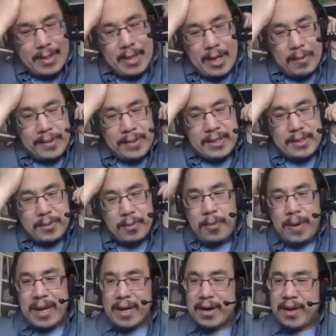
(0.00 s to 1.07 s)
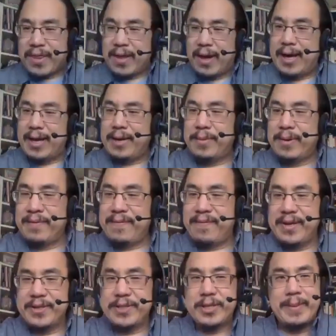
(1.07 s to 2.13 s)
with this weird thought where it
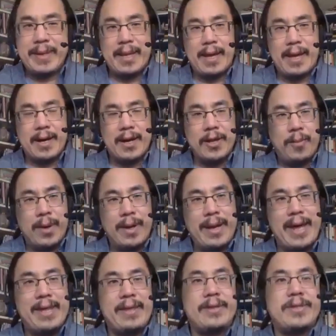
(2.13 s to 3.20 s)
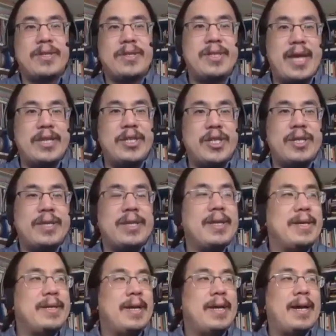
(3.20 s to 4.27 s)
feels to me like, on the one hand, there's this tension,
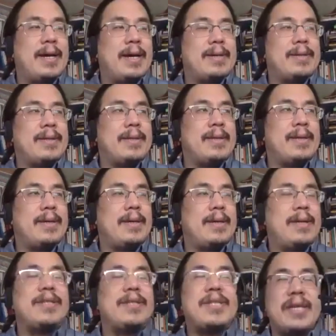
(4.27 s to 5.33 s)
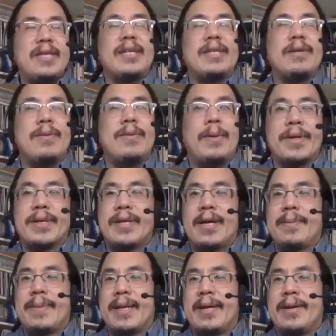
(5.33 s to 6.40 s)
and this is hinting to what we're going to
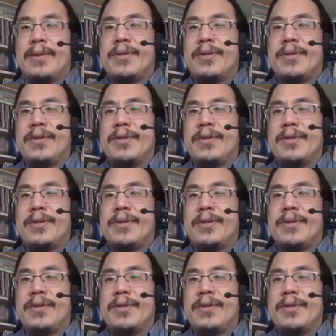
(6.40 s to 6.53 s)
talk about later.